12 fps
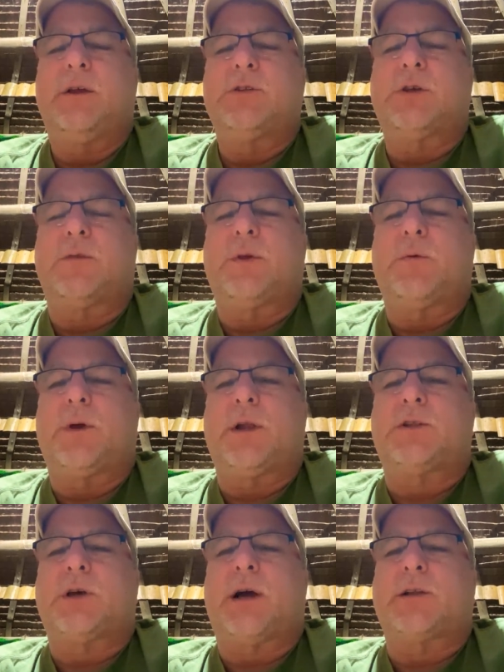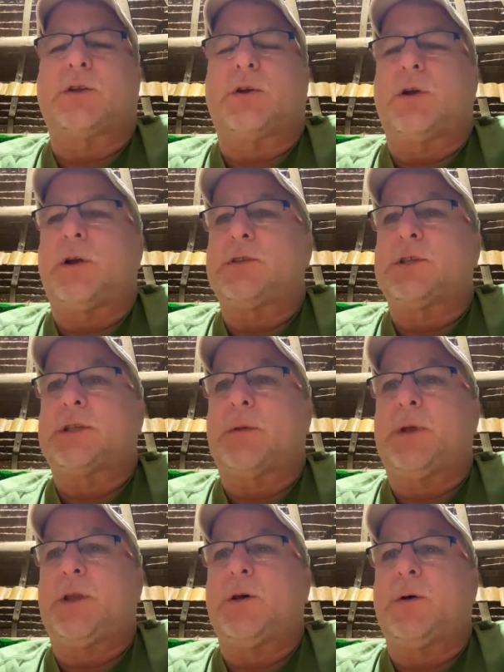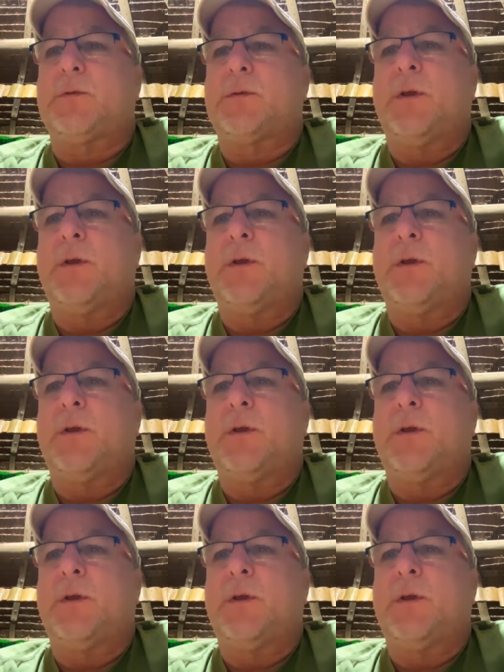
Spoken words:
So if you want to talk to her, just let me know.